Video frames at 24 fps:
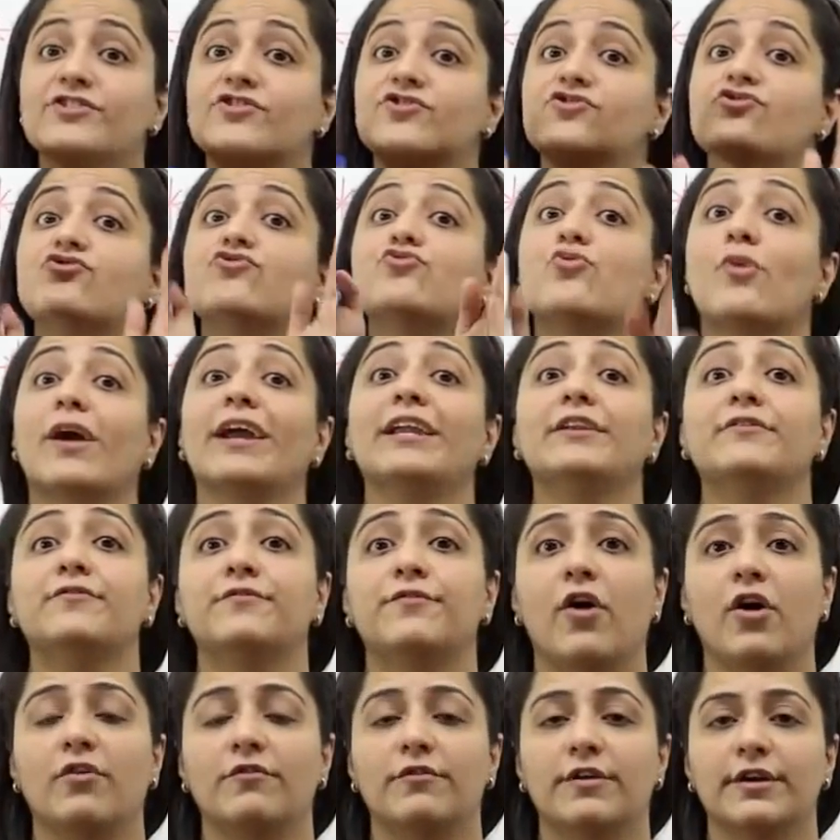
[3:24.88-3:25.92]

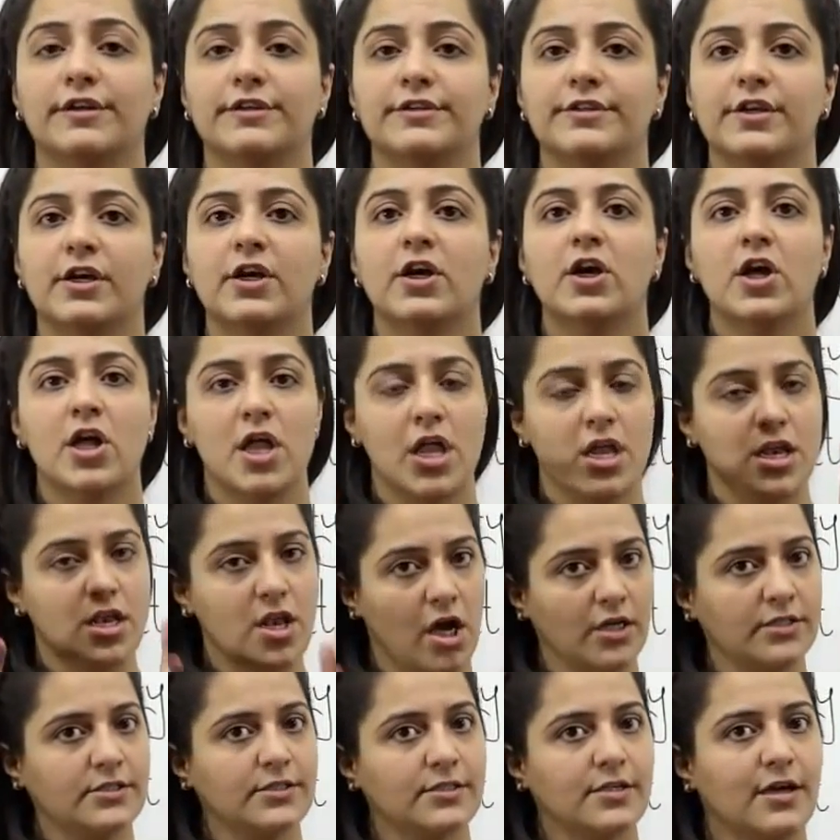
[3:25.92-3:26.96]
straightforward,
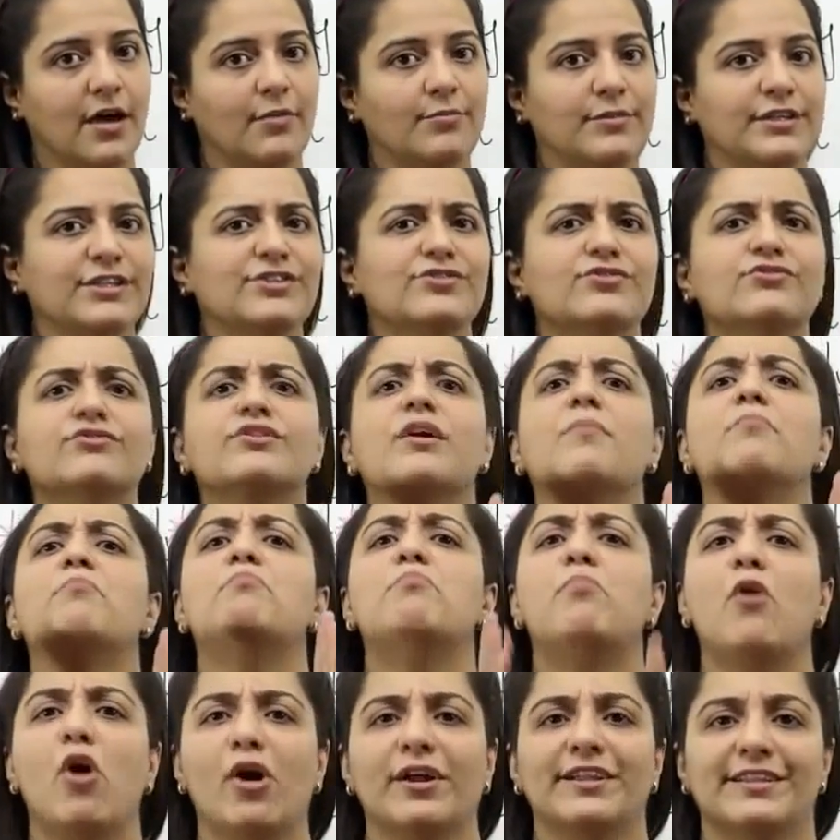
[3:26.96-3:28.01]
not coming to the
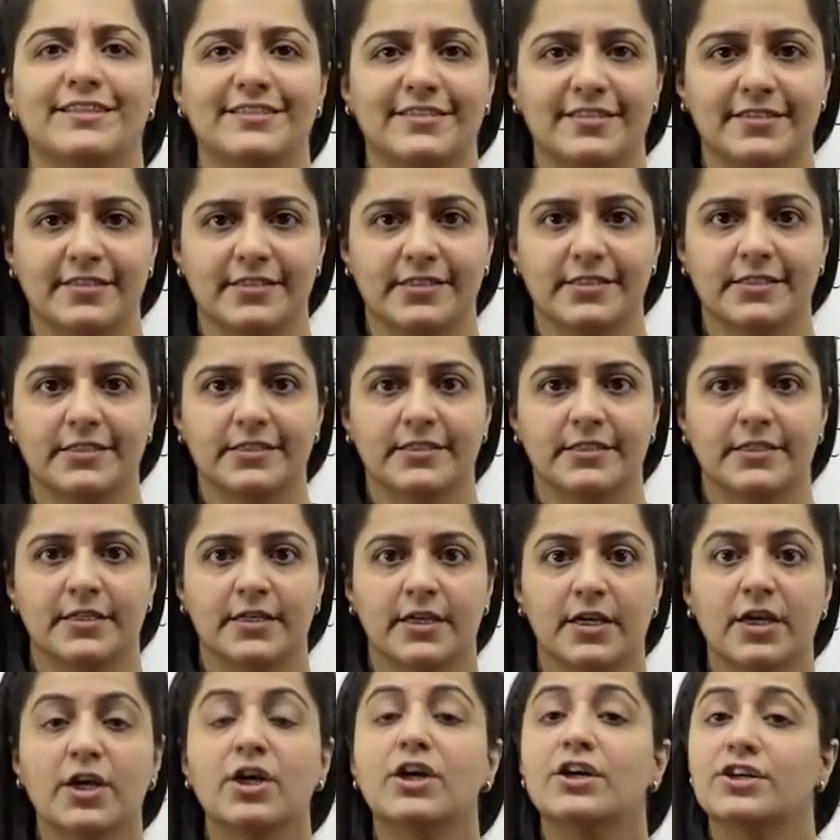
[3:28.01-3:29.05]
point,
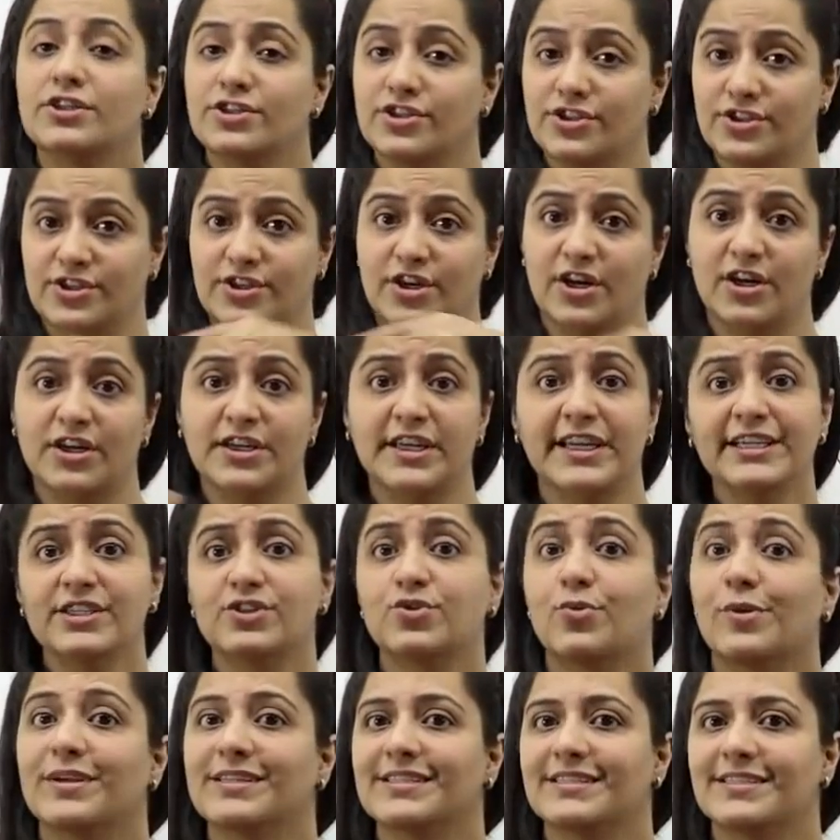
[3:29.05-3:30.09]
turning,
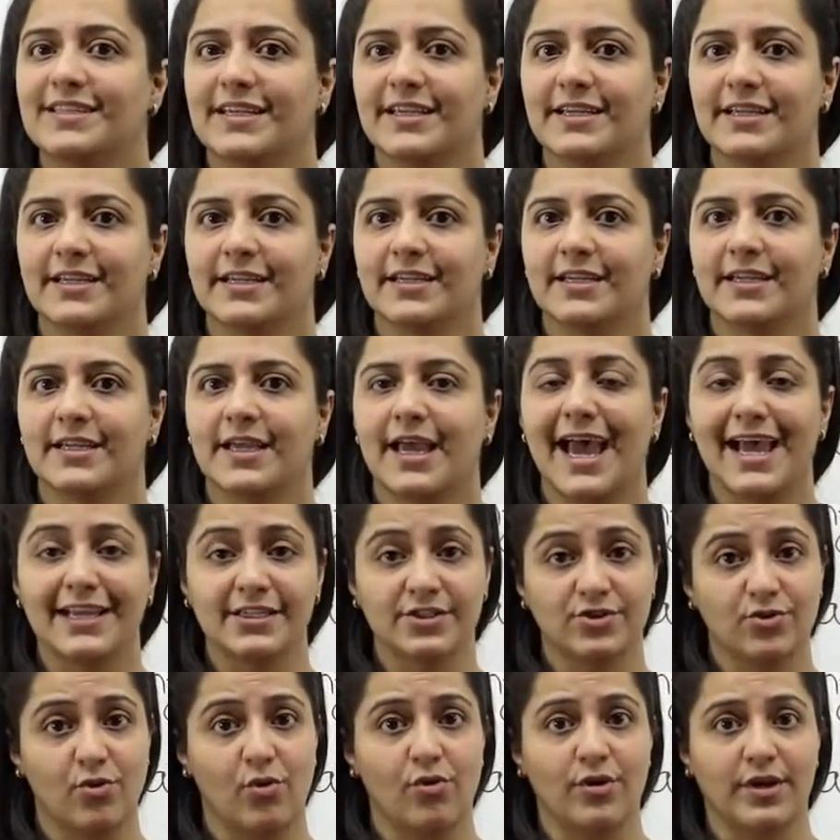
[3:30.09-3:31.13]
twisting
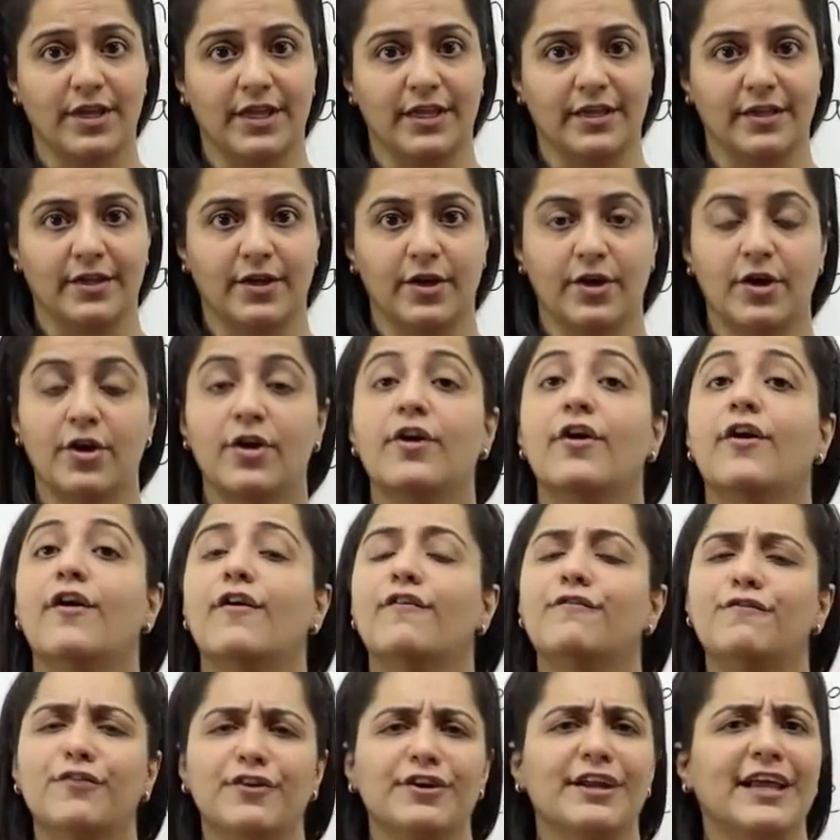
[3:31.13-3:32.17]
and talking.
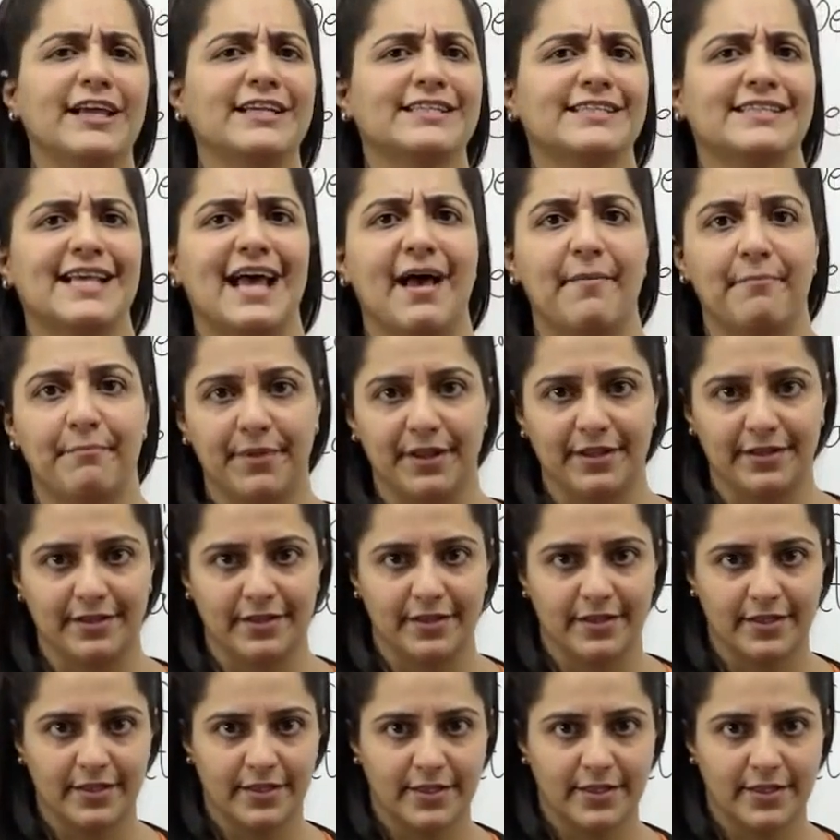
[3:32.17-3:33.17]
For example,